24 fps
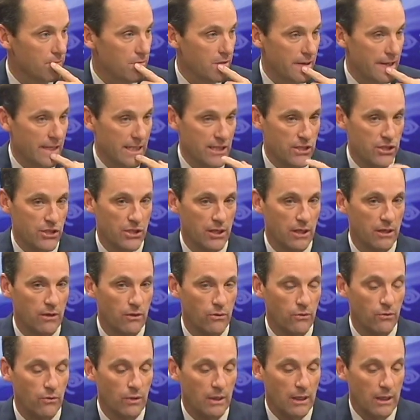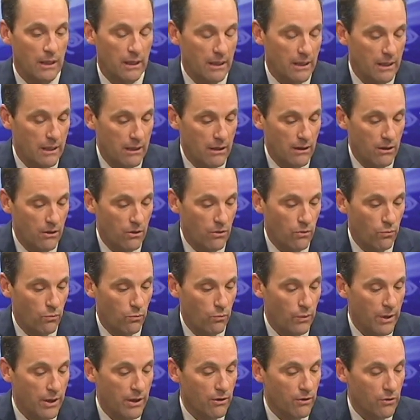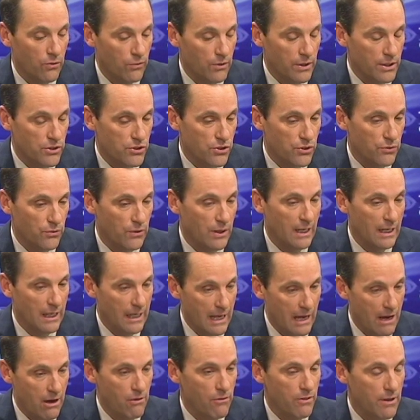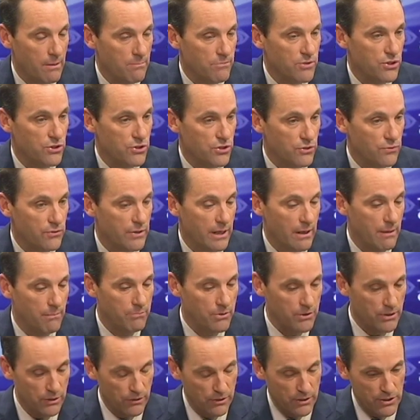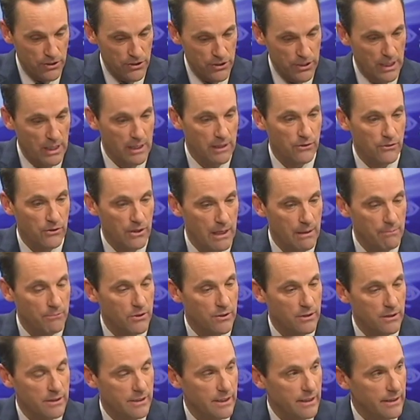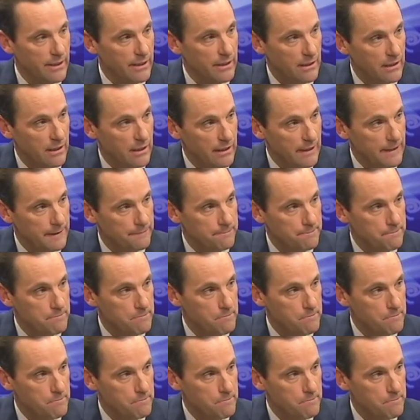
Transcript: And so we are going to allow them to do that, but they're going to sign their name on the dotted line.